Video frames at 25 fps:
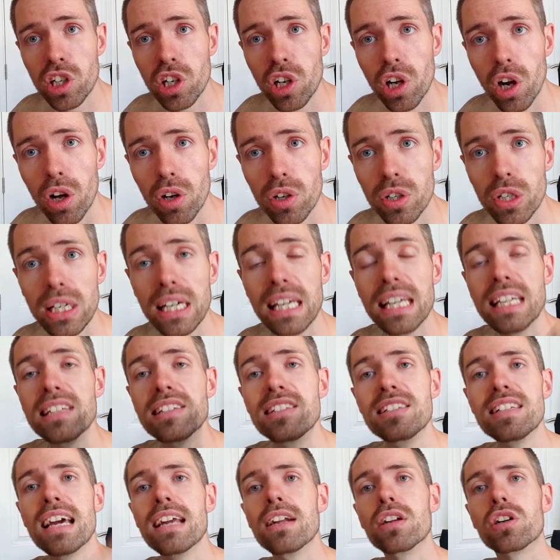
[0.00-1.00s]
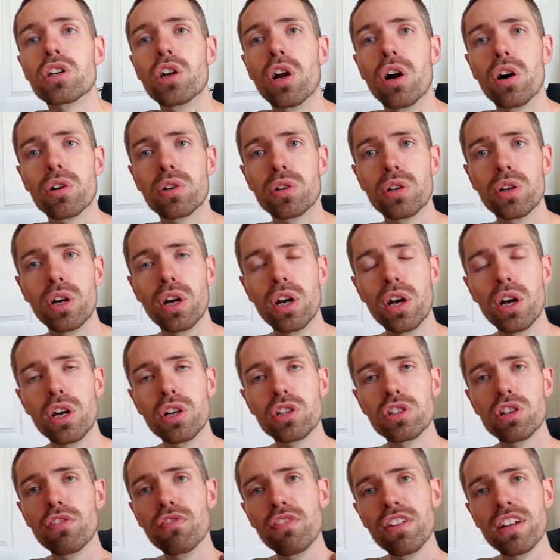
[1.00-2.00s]
clock is 10 o'clock.
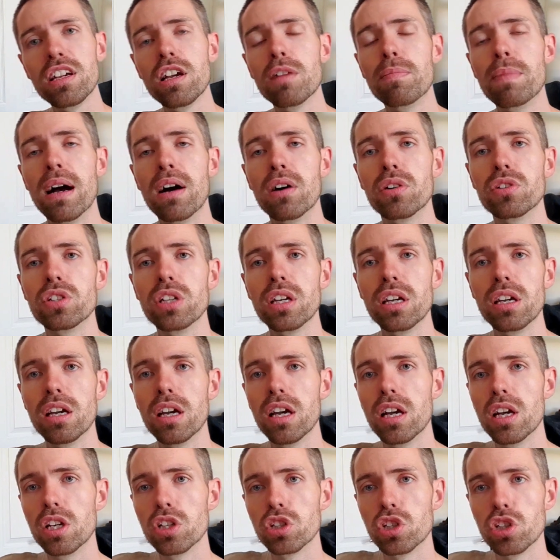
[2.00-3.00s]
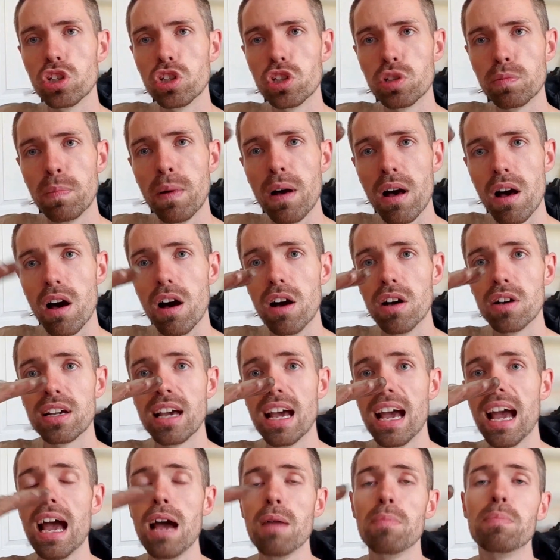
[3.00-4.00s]
So think about it. So the spark
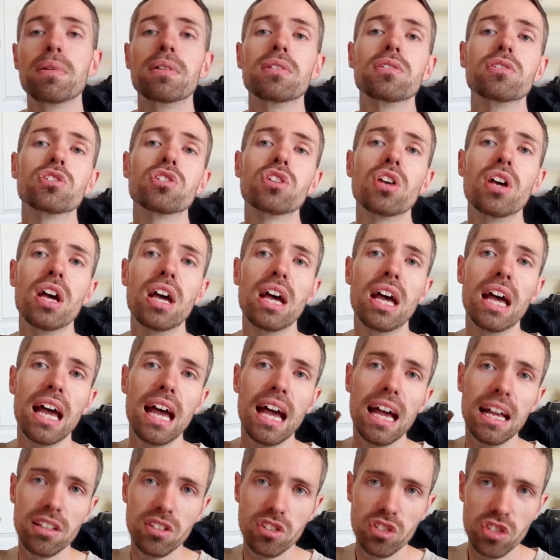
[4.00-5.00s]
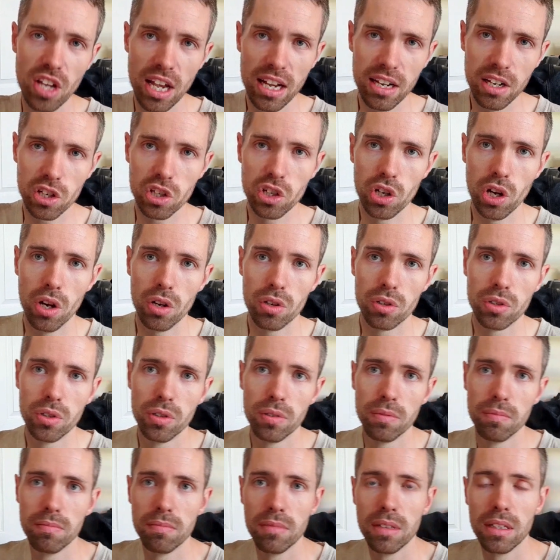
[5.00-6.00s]
happens at 10 o'clock,
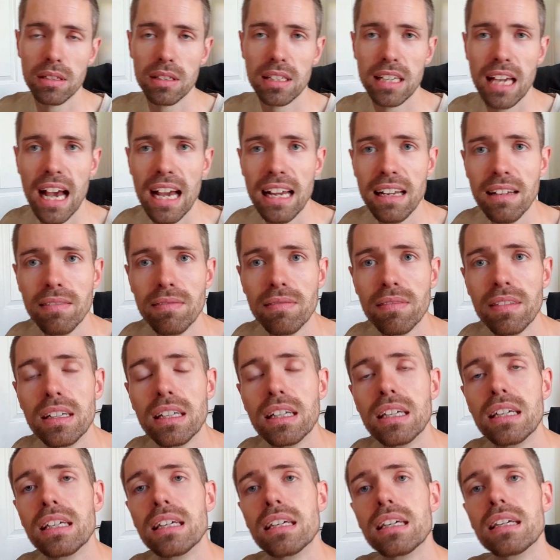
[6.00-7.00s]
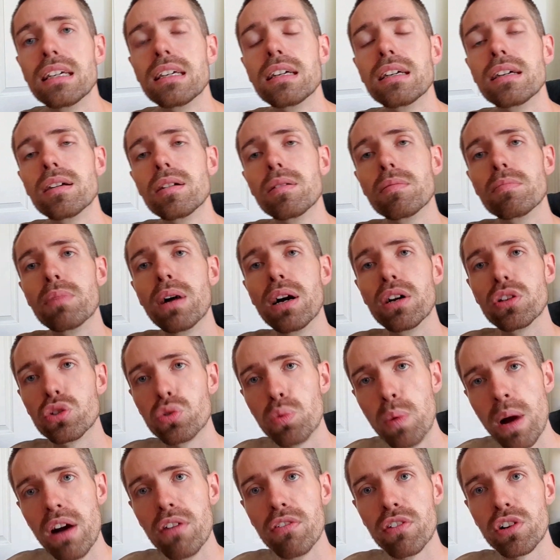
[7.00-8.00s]
okay? But at
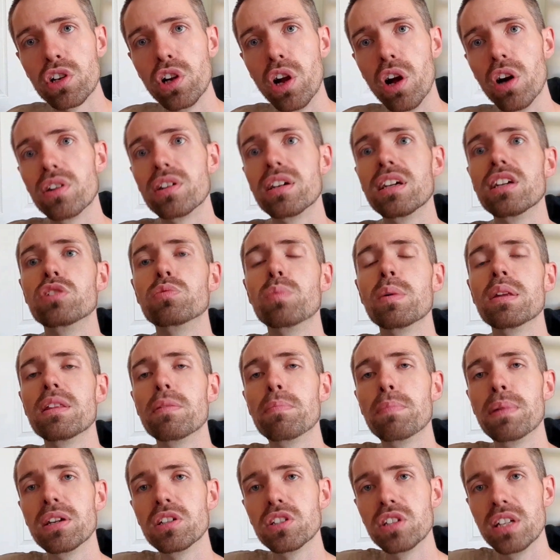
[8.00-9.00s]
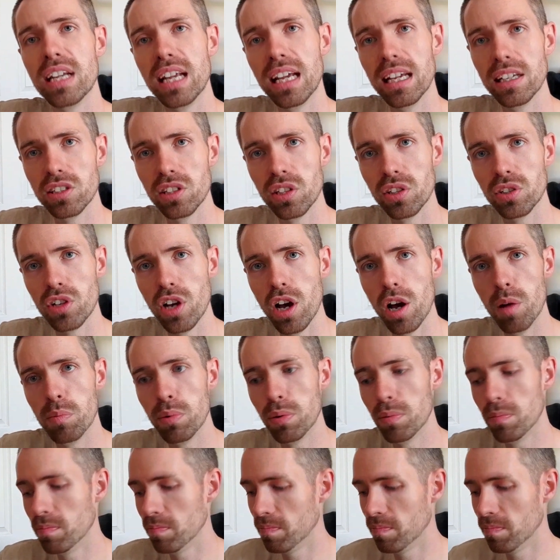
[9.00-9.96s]
12 o'clock is when the piston hits the top.